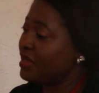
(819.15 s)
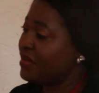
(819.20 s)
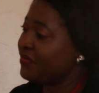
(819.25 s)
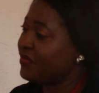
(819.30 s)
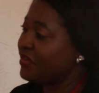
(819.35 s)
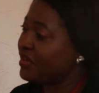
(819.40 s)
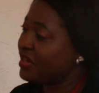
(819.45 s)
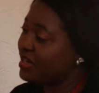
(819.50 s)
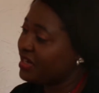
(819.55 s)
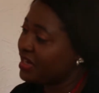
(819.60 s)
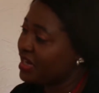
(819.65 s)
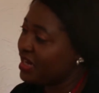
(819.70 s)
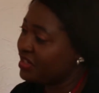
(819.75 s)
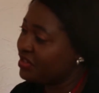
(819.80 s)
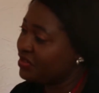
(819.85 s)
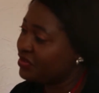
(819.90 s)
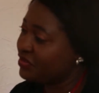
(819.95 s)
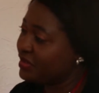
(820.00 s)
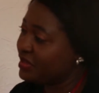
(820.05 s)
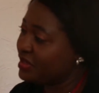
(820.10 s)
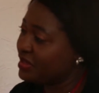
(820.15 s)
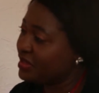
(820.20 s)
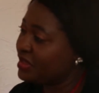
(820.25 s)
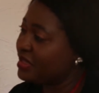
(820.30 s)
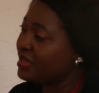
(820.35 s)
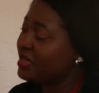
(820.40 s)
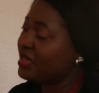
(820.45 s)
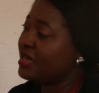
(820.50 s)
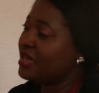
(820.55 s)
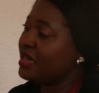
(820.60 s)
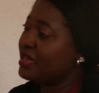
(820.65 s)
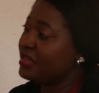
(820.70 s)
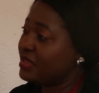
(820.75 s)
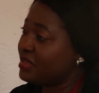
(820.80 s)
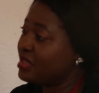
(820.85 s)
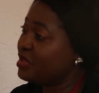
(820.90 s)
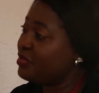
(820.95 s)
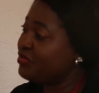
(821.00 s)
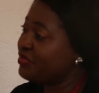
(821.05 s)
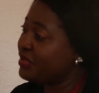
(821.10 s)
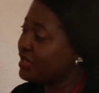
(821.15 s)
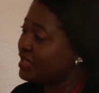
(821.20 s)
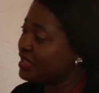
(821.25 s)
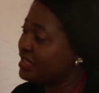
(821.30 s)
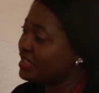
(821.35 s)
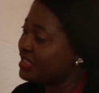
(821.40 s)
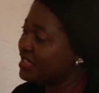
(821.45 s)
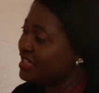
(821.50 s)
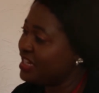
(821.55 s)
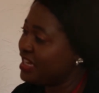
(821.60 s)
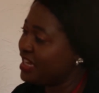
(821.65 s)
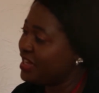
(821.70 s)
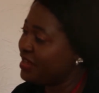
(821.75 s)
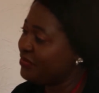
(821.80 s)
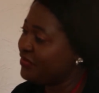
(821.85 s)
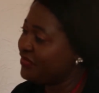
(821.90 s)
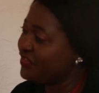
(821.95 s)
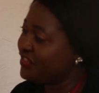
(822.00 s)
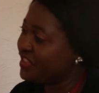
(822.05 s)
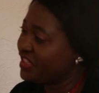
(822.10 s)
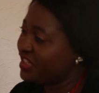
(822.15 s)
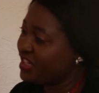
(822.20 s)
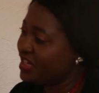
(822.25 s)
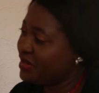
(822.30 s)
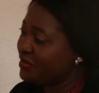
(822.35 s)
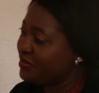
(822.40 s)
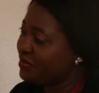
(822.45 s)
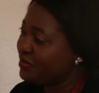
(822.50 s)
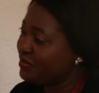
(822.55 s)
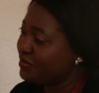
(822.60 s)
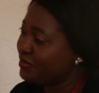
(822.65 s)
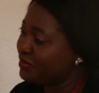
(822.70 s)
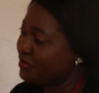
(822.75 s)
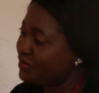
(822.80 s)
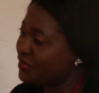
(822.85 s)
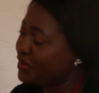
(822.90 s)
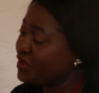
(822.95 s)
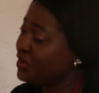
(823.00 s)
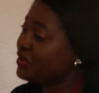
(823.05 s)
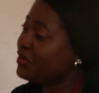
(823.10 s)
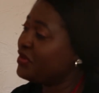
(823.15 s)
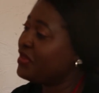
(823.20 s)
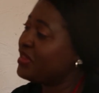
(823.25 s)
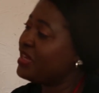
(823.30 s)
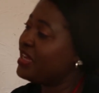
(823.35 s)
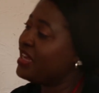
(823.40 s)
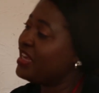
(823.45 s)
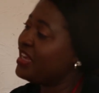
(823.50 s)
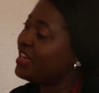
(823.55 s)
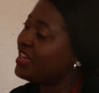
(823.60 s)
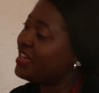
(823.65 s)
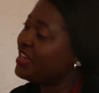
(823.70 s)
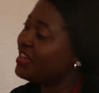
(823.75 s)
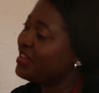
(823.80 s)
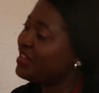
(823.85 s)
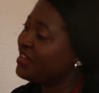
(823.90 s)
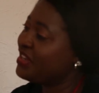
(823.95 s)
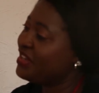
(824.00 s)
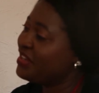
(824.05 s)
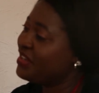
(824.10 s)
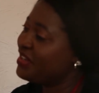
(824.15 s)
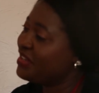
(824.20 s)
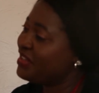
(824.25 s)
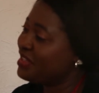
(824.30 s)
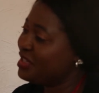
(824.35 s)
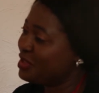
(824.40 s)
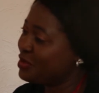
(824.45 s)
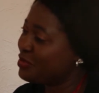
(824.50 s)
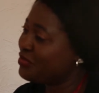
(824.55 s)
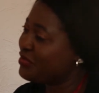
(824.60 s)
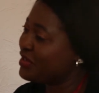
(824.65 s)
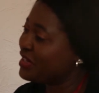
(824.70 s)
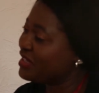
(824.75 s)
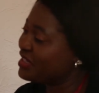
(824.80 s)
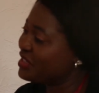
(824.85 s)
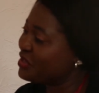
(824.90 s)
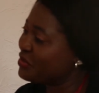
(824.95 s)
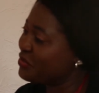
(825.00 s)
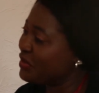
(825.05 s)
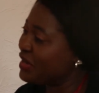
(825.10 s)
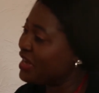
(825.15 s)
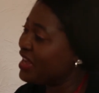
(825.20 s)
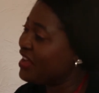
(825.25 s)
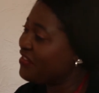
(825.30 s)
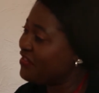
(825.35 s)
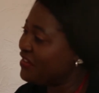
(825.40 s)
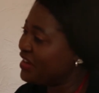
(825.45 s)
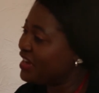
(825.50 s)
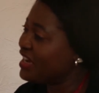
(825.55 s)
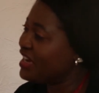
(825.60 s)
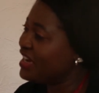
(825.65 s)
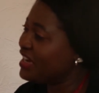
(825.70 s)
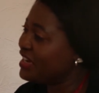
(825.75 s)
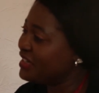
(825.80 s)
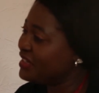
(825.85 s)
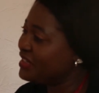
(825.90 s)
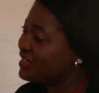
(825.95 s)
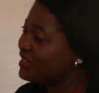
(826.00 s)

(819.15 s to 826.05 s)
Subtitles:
African countries are still practicing FGM. Do you think this practice will ever end?